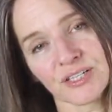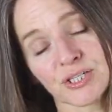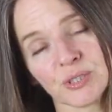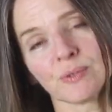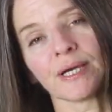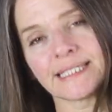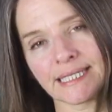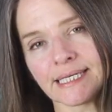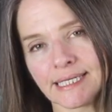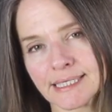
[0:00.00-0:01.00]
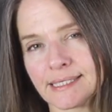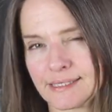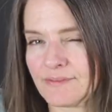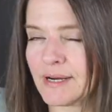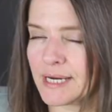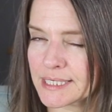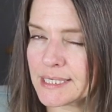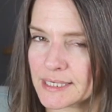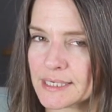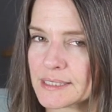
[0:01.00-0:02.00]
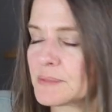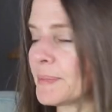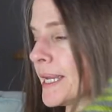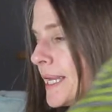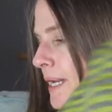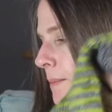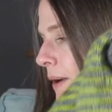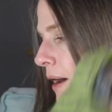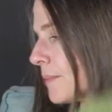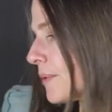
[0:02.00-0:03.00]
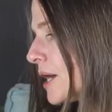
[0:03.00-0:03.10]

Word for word: to do a tedious, very tedious picking apart